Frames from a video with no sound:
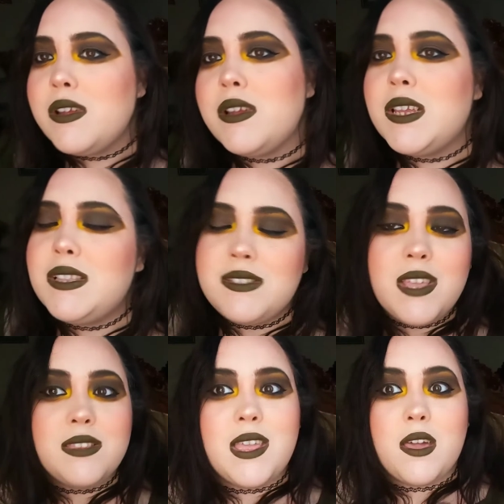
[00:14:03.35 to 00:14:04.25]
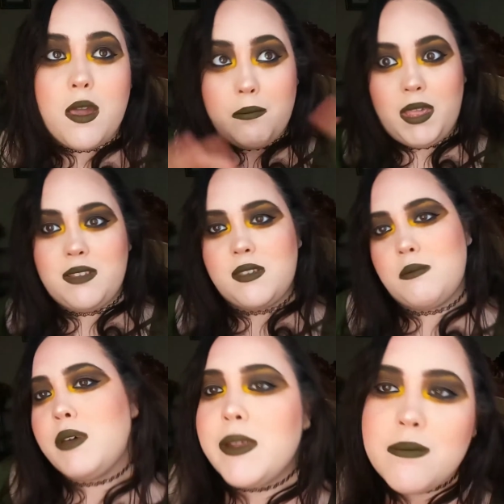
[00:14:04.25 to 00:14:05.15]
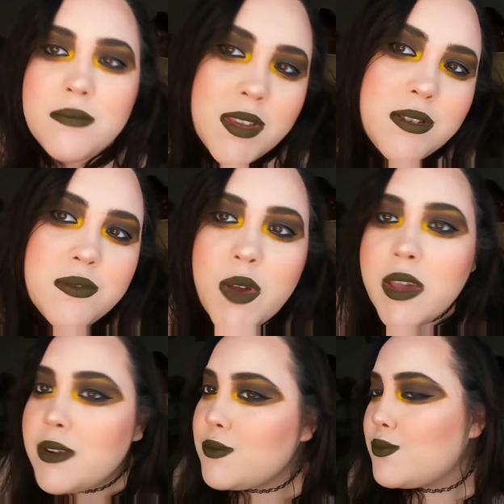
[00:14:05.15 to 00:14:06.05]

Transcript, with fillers: It's not like amazing, but it's fine.